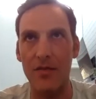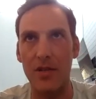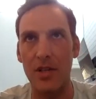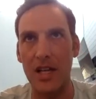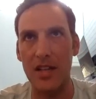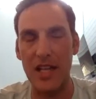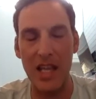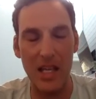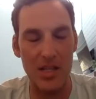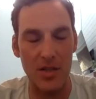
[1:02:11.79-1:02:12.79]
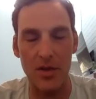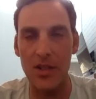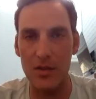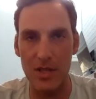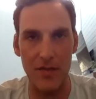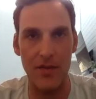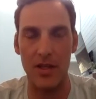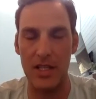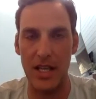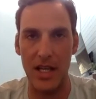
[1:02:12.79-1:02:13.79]
and feeling like they can't do it. You
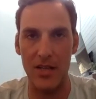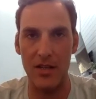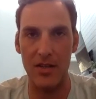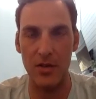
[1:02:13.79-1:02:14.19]
definitely can.